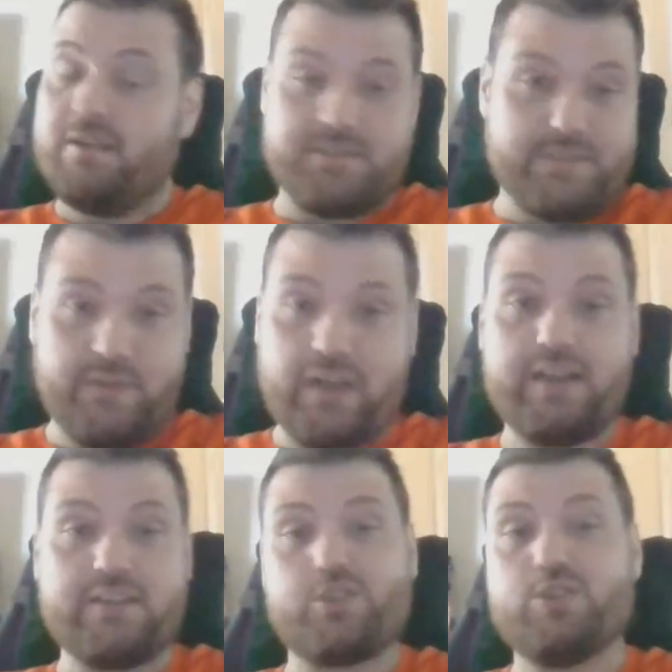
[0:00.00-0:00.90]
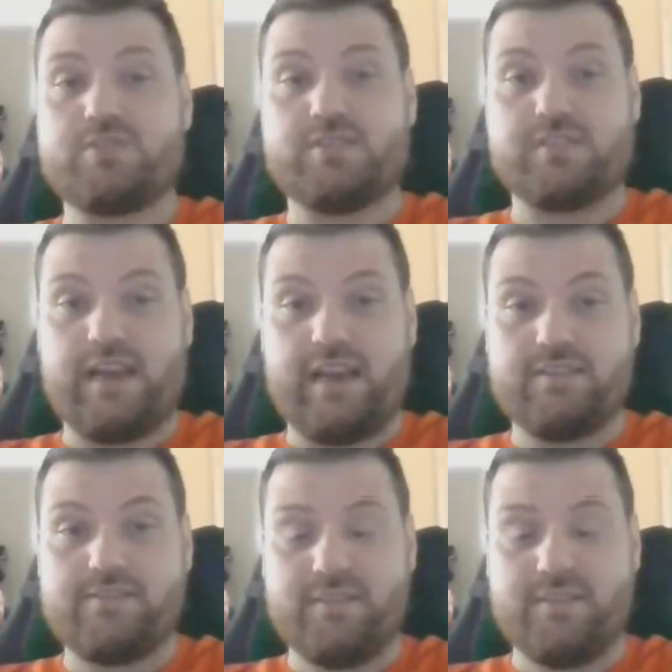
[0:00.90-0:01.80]
Those are fucking excuses,
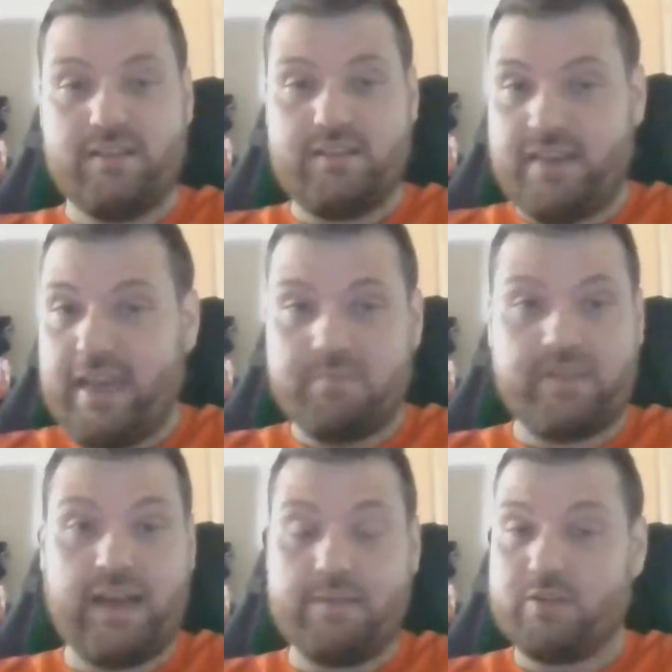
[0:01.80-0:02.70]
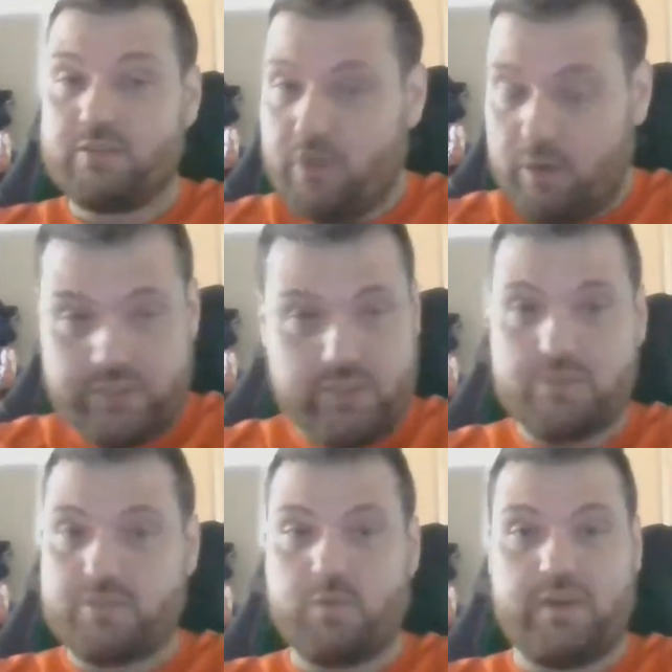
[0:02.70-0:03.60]
guys. It's game time. There are no
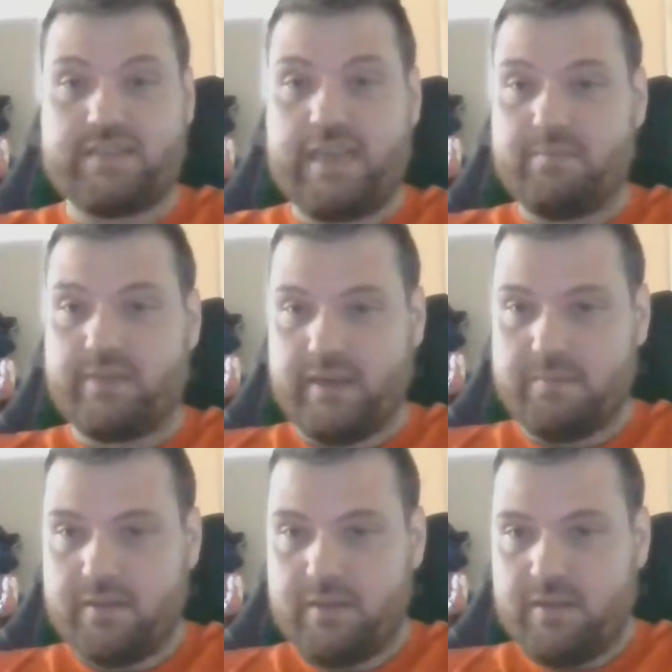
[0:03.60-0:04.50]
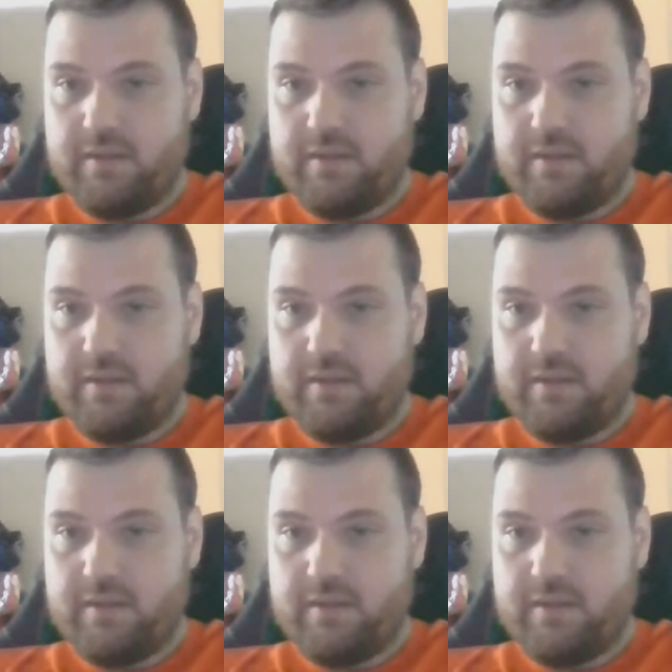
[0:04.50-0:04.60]
excuses when it's game time.